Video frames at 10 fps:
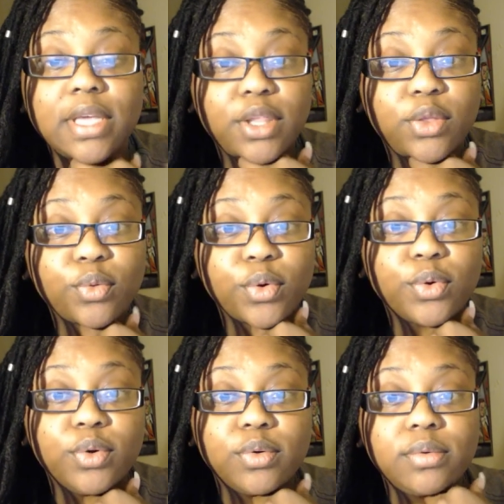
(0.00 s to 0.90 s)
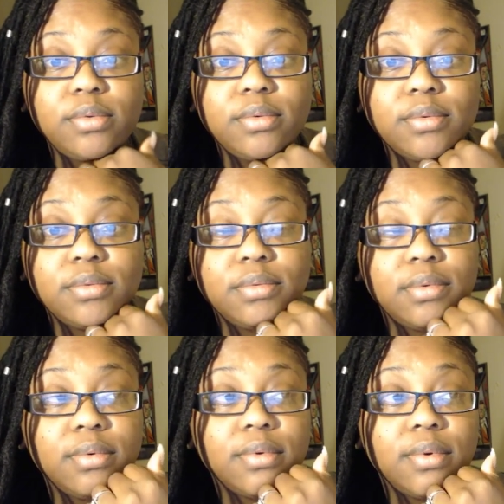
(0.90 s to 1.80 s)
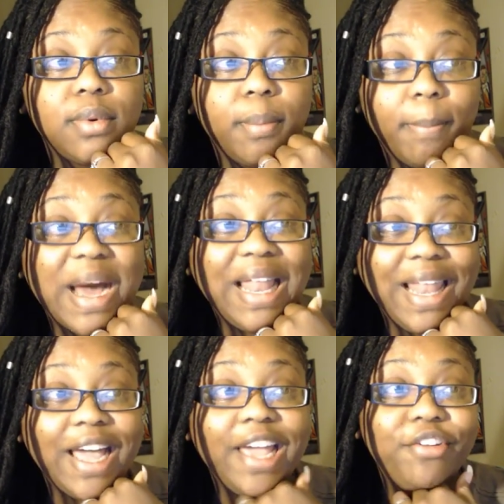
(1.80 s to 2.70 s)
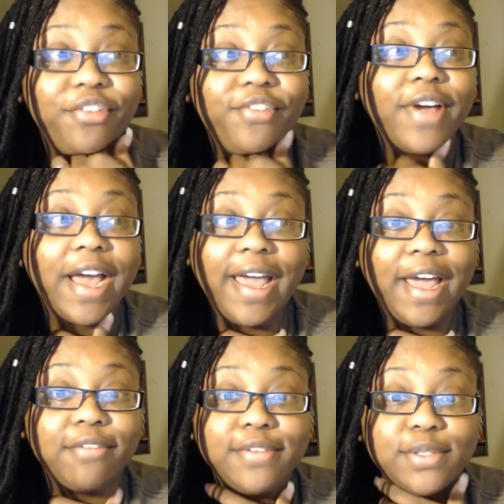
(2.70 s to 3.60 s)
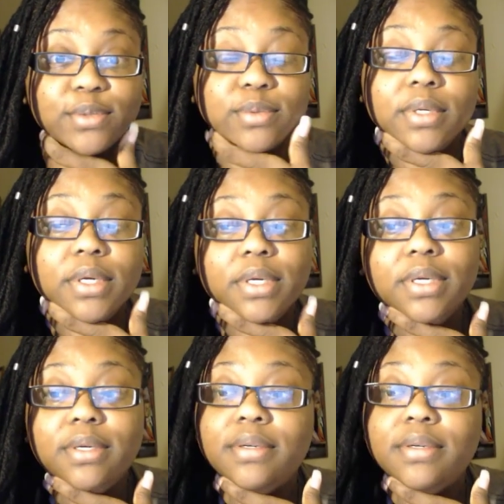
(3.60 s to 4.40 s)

to get through my life. I have to.